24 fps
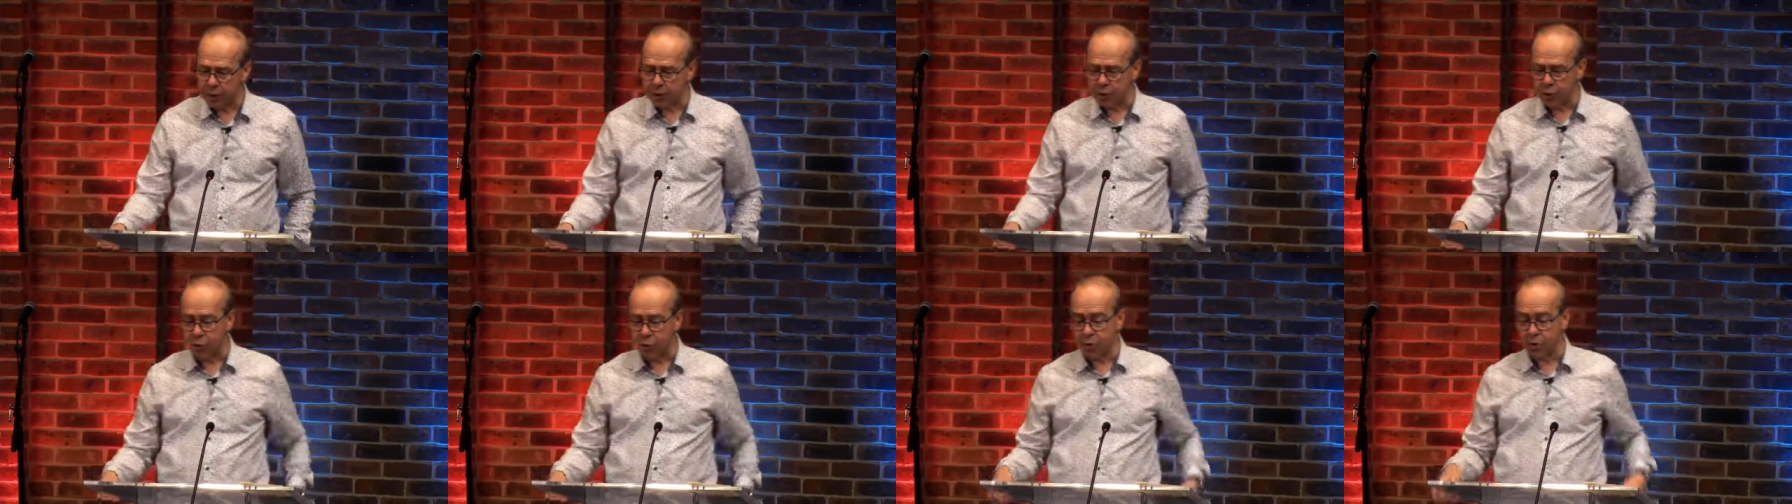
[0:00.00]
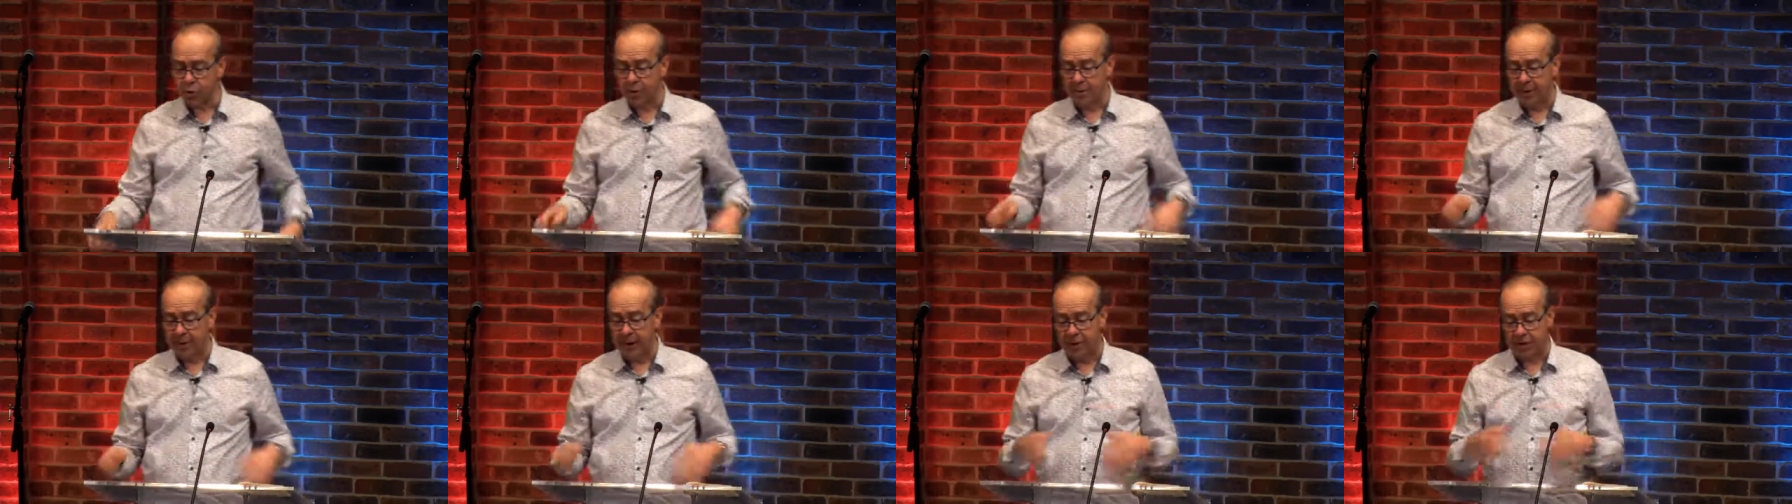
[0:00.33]

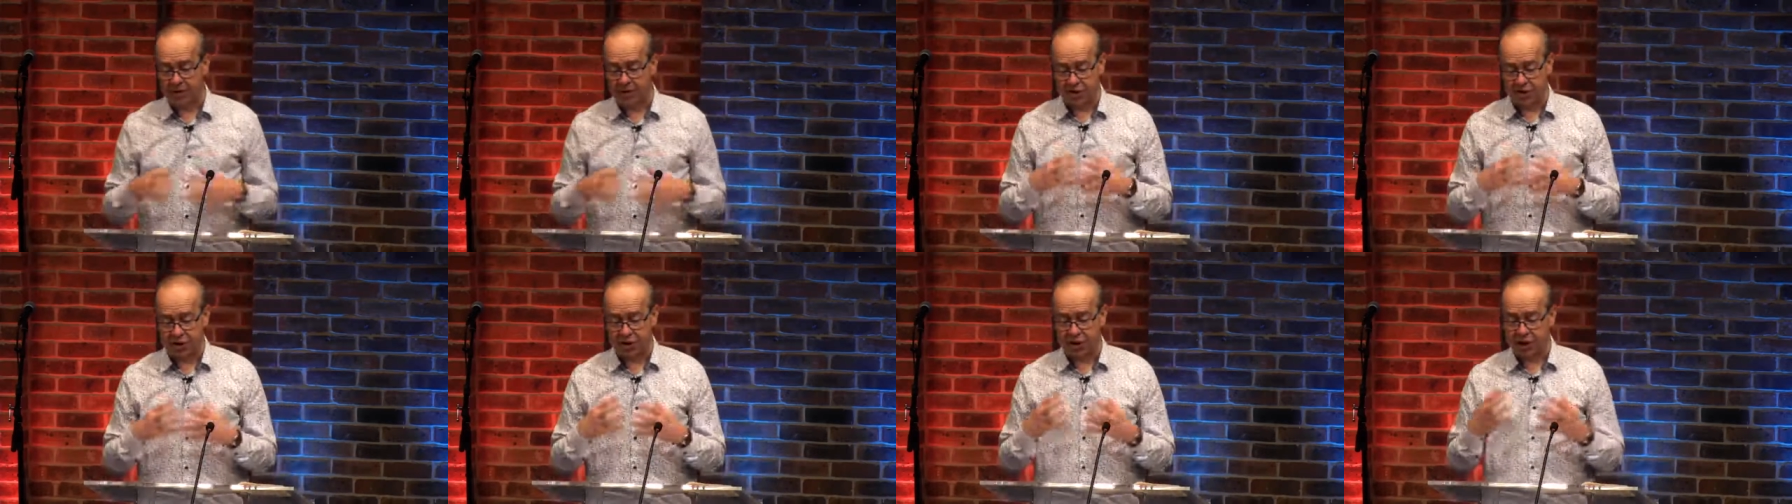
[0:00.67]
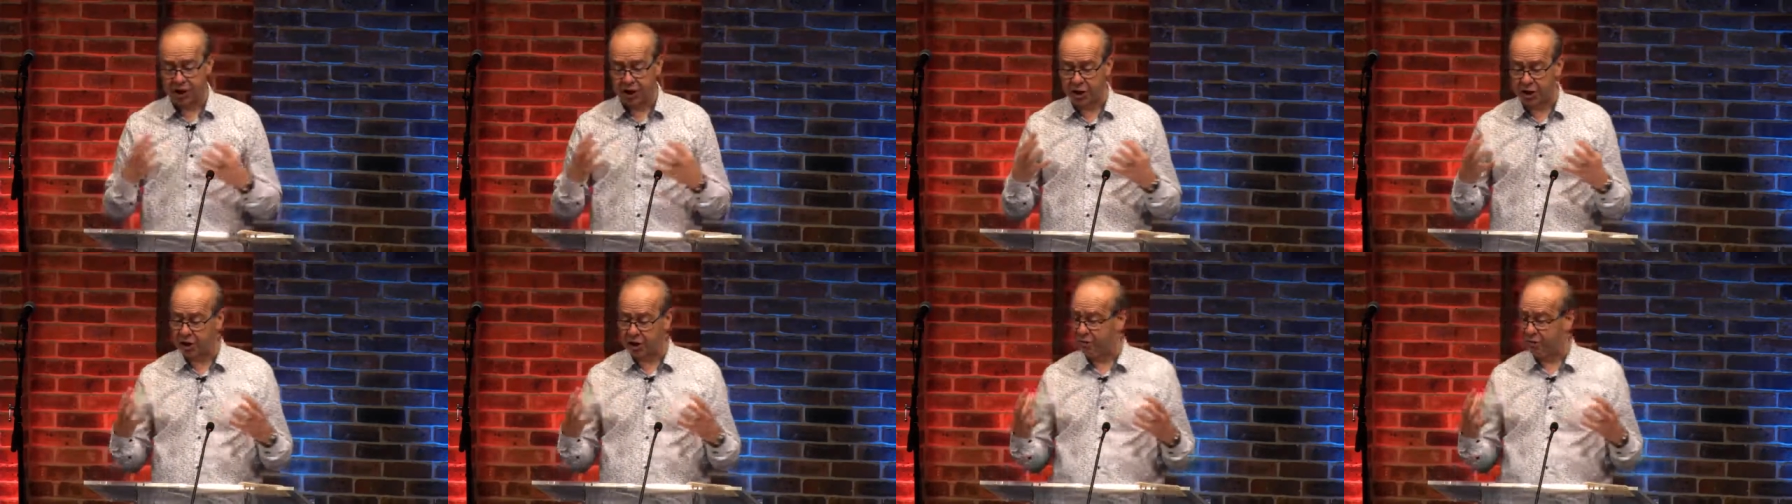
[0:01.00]
talks about the
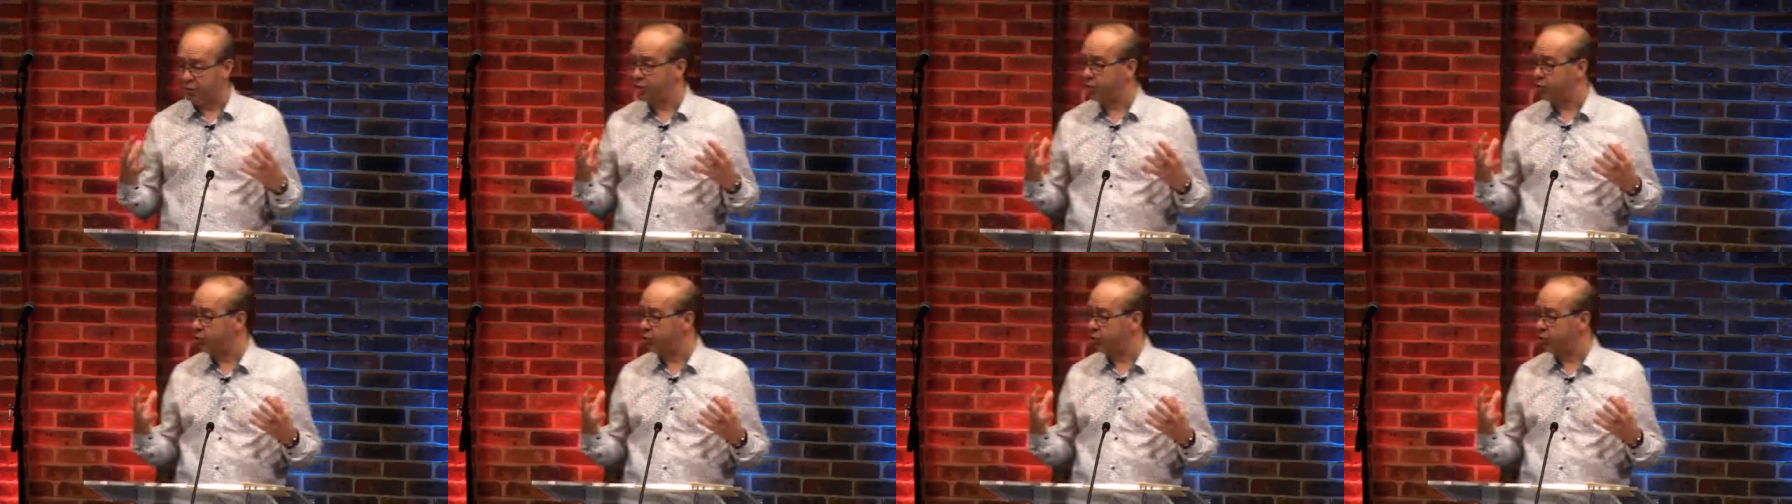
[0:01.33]
siege of